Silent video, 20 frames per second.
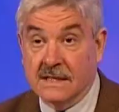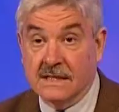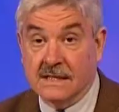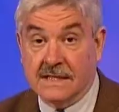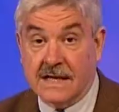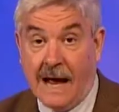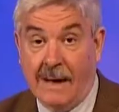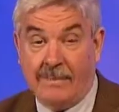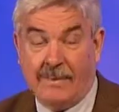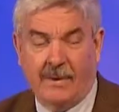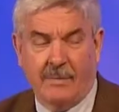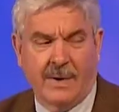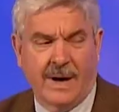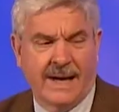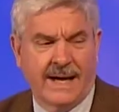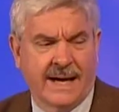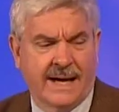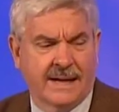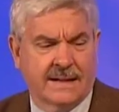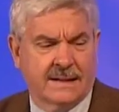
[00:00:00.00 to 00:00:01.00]
Stop it. Why
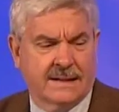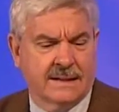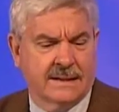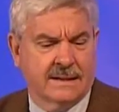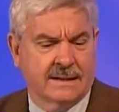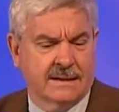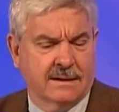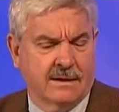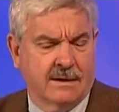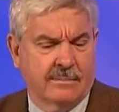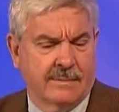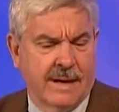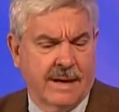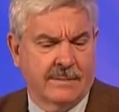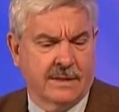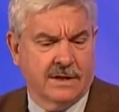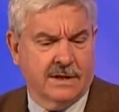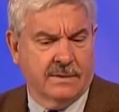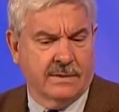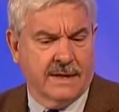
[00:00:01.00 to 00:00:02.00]
can't uh,
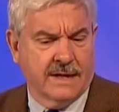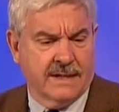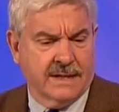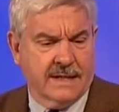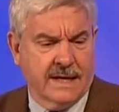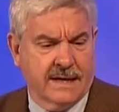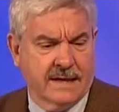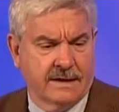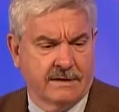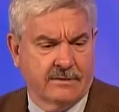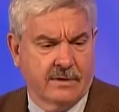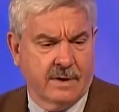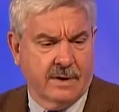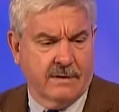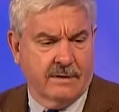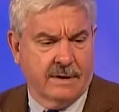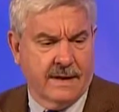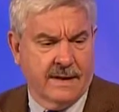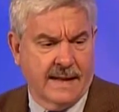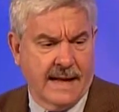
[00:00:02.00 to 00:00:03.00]
Obama do an executive
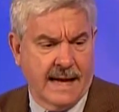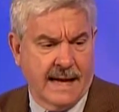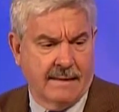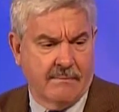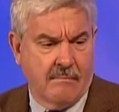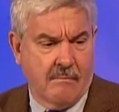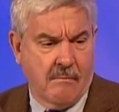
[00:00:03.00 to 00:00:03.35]
order on that?